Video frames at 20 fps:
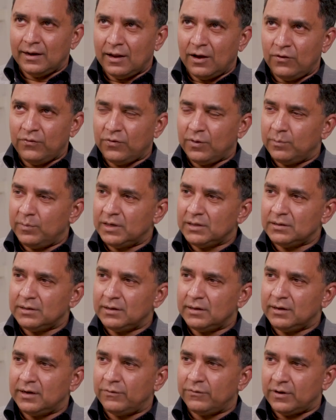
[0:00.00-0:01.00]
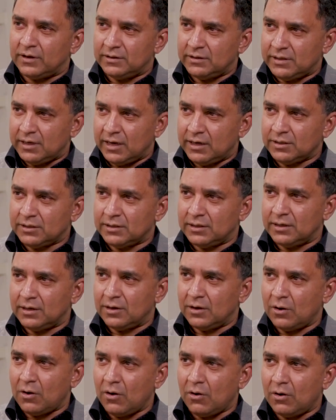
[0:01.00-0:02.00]
allow for much
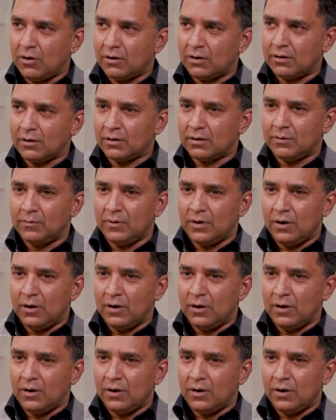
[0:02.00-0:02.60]
differentiation, right,